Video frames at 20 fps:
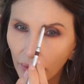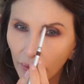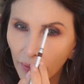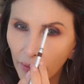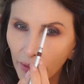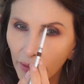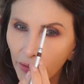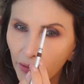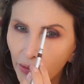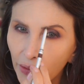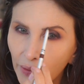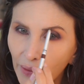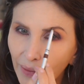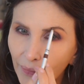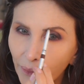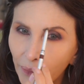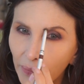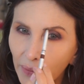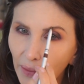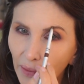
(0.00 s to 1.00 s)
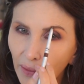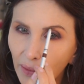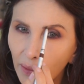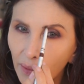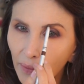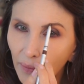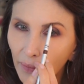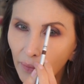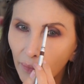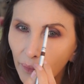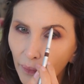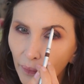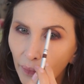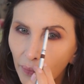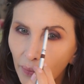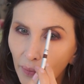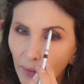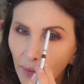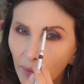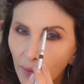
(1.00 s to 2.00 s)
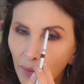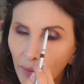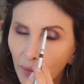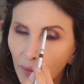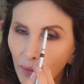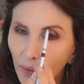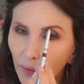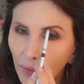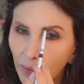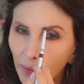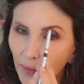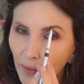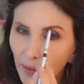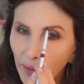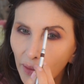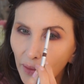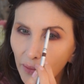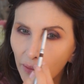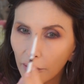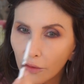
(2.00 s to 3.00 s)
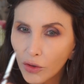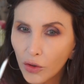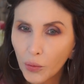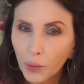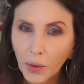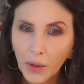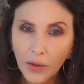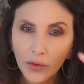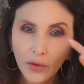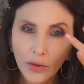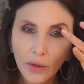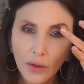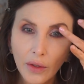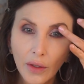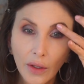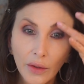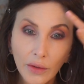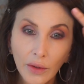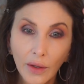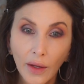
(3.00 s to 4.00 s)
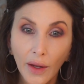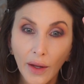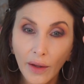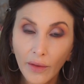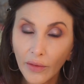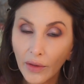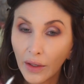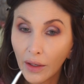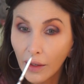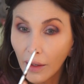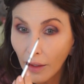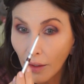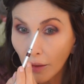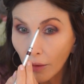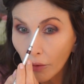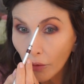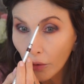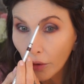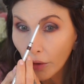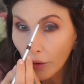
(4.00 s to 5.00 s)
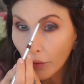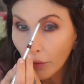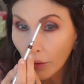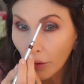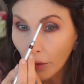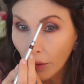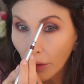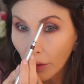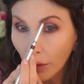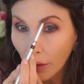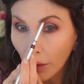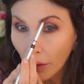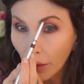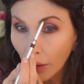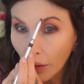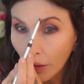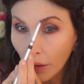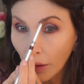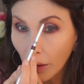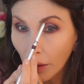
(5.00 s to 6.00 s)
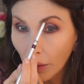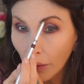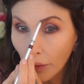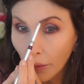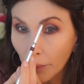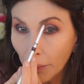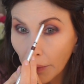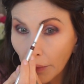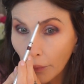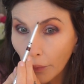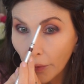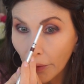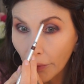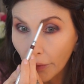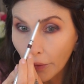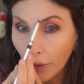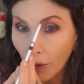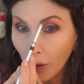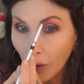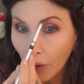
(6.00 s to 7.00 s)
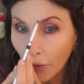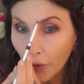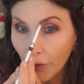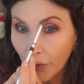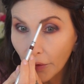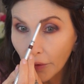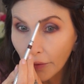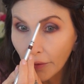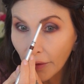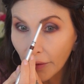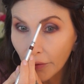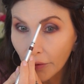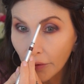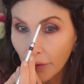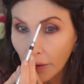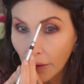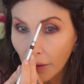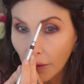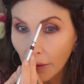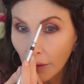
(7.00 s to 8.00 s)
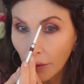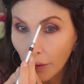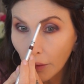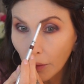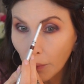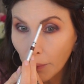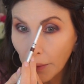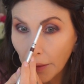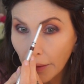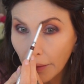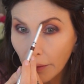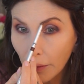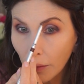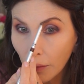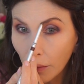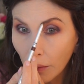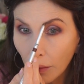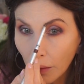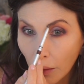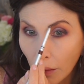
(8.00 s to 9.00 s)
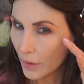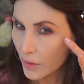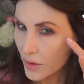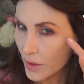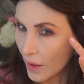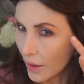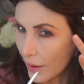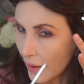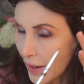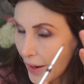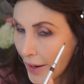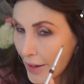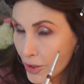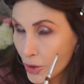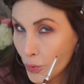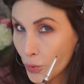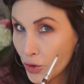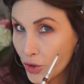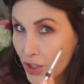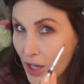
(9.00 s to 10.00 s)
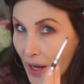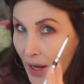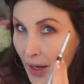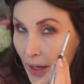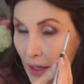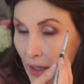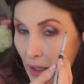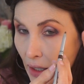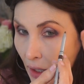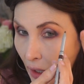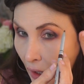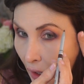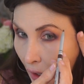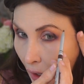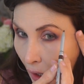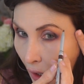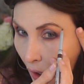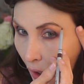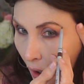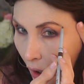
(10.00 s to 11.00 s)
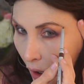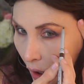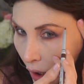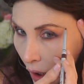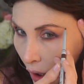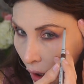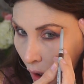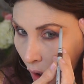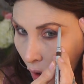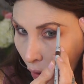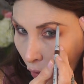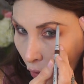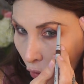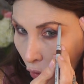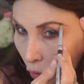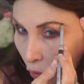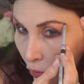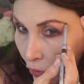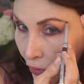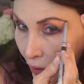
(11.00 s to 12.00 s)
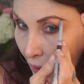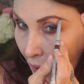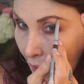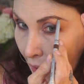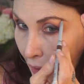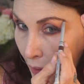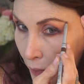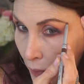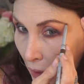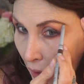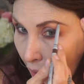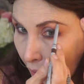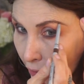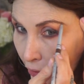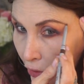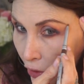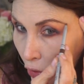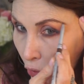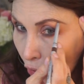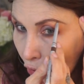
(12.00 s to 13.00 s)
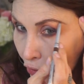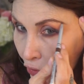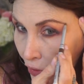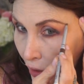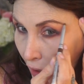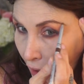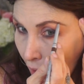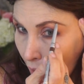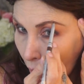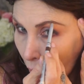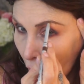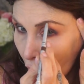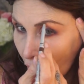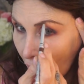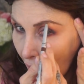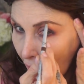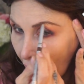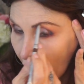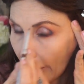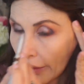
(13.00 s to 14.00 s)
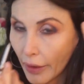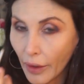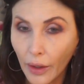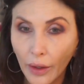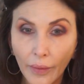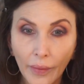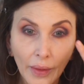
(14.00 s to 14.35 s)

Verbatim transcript: there's something that supposedly doesn't have any calories. Can't remember what it's called. It's in that skinny little bottle. It's got aspartame in it, or tame. I don't know what's tame or tame